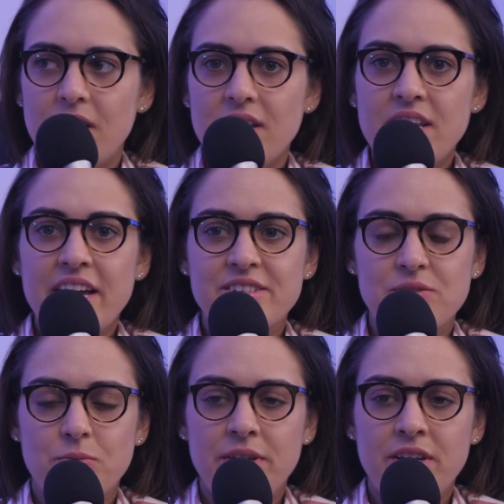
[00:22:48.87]

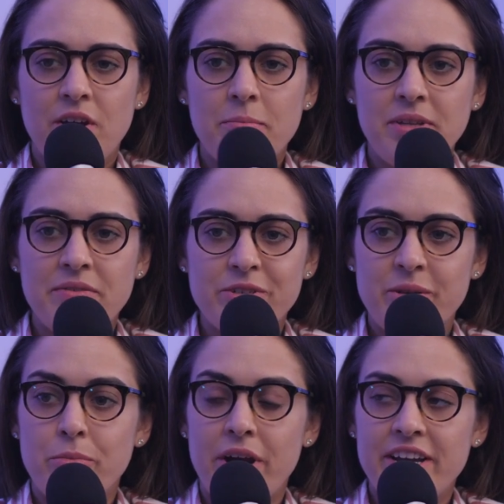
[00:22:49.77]
Yes, we are believers
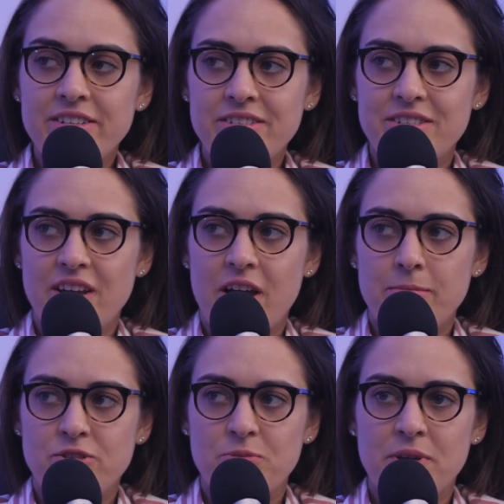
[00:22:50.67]
in brands,
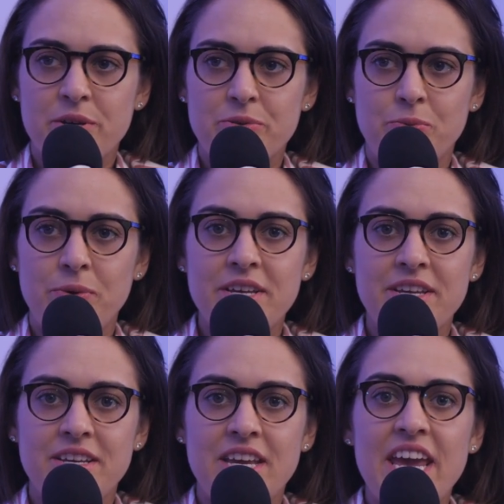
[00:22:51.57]
just because
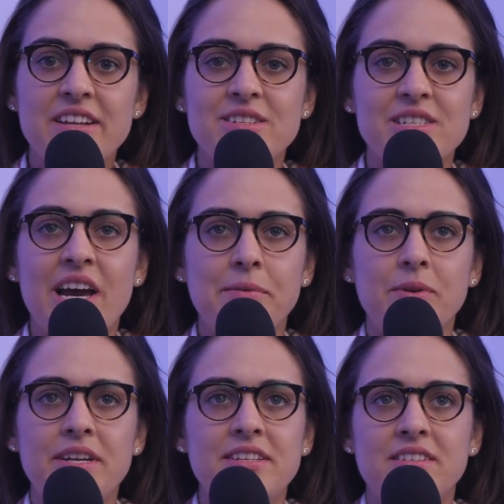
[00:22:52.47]
we can't decide
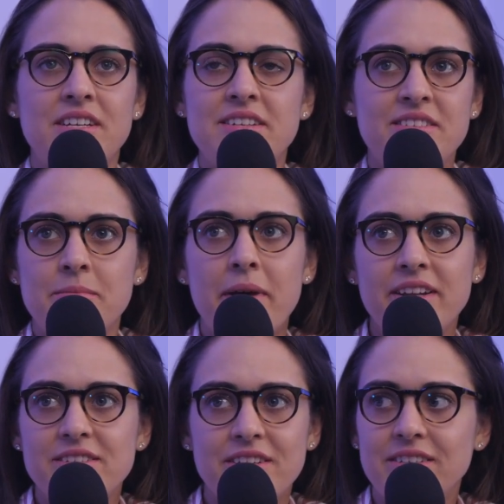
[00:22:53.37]
what is and isn't
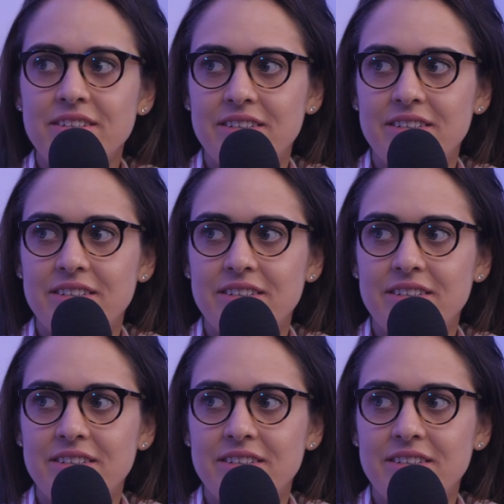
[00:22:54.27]
medicine.